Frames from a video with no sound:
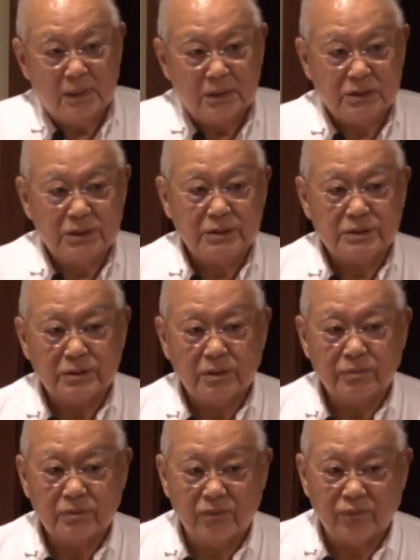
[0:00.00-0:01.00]
She
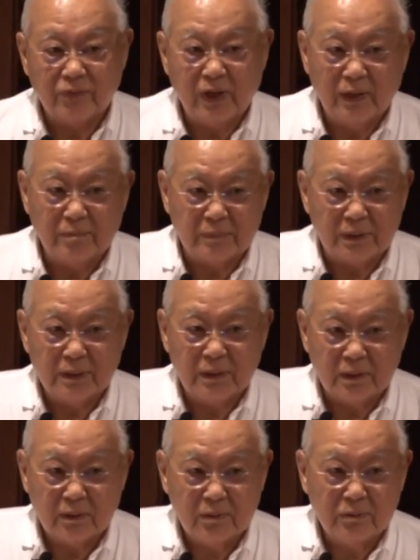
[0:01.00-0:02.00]
served the family,
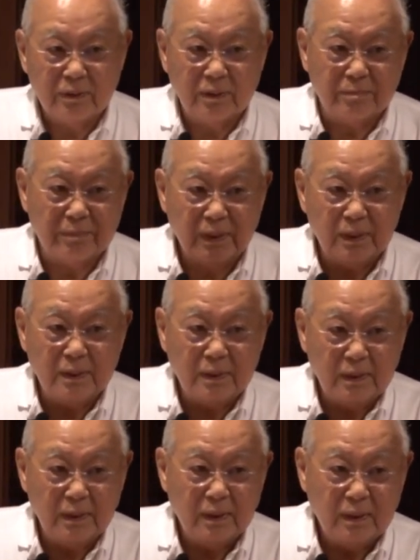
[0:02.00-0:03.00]
including
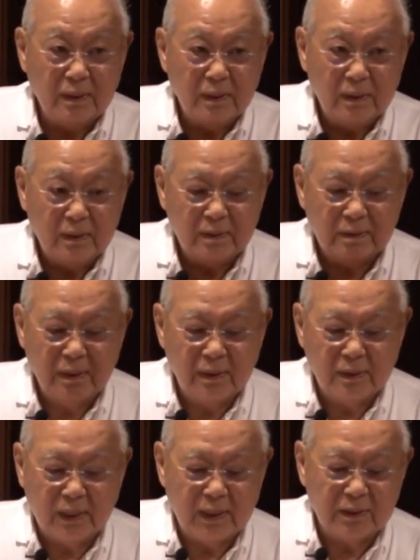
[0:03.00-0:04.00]
me,
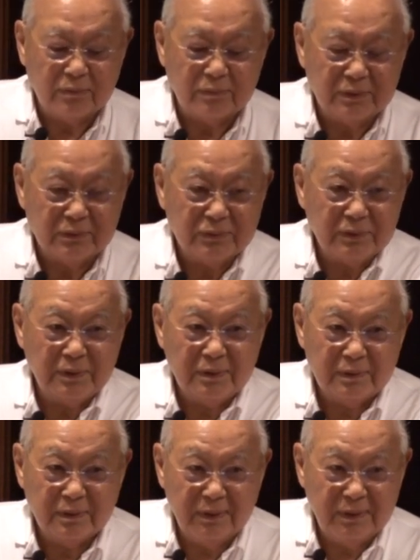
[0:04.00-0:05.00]
then had a retreat
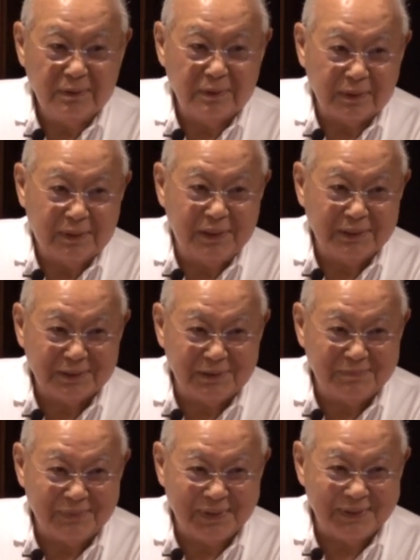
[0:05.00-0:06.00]
and eat in the
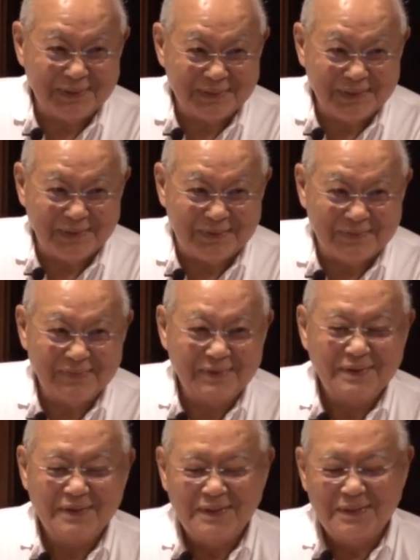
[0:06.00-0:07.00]
kitchen by herself.
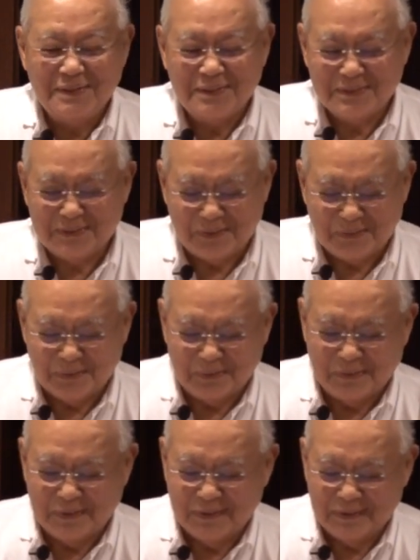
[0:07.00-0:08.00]

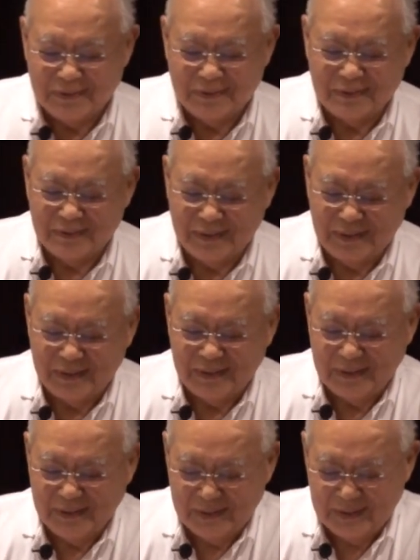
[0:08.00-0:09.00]
So uh,
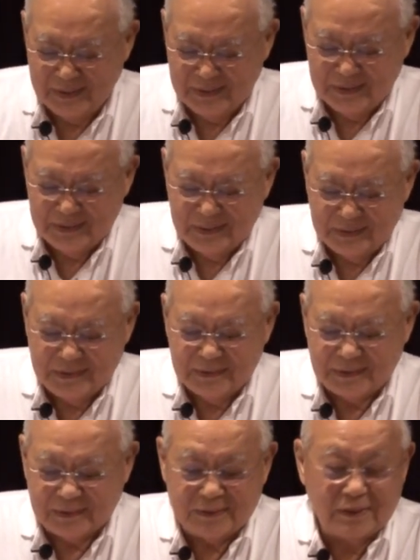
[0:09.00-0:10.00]
the uh,
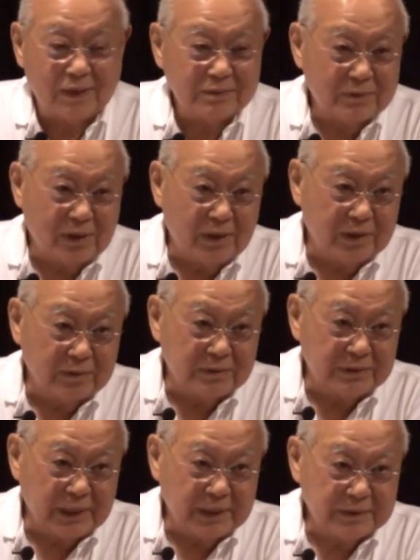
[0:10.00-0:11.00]
this is Dr. Arnold
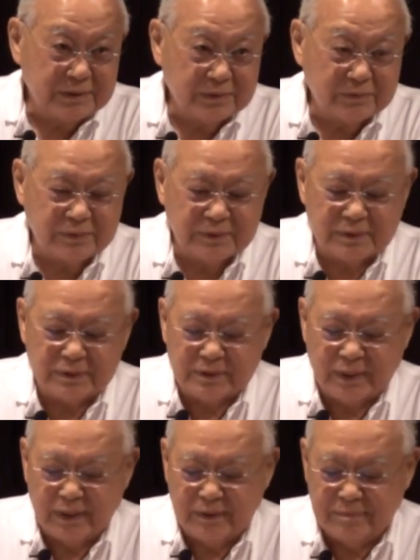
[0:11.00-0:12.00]
Jackson was his
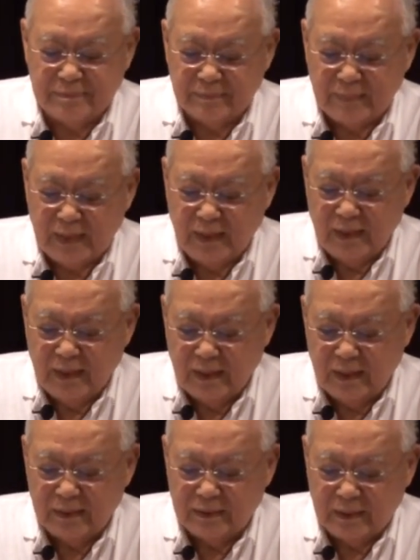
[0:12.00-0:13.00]
name,
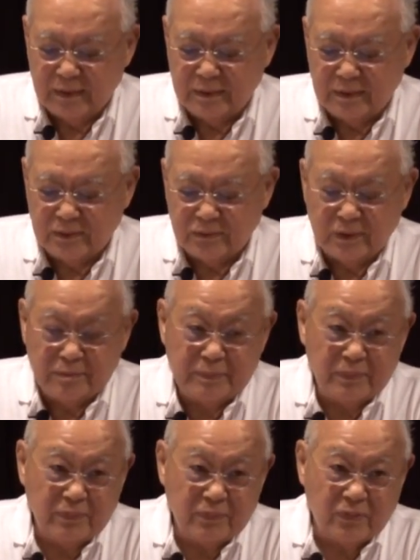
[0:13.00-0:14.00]
and they did treat
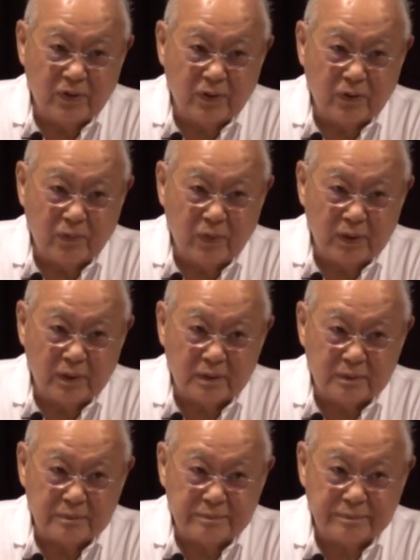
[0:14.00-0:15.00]
me very
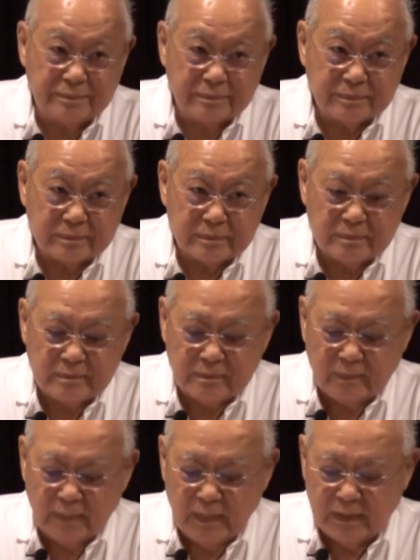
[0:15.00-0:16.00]
well.
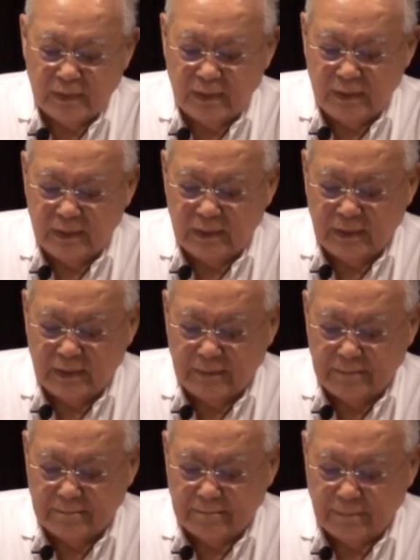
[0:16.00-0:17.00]
The
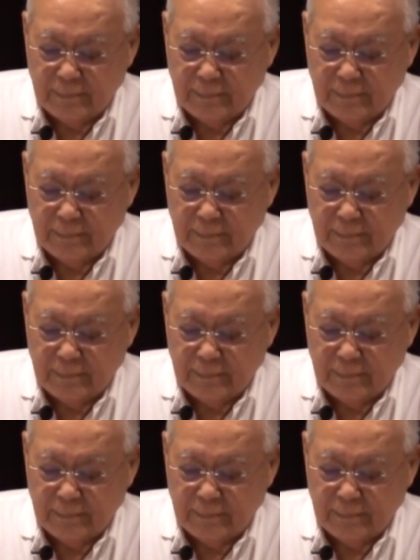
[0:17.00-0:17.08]
um,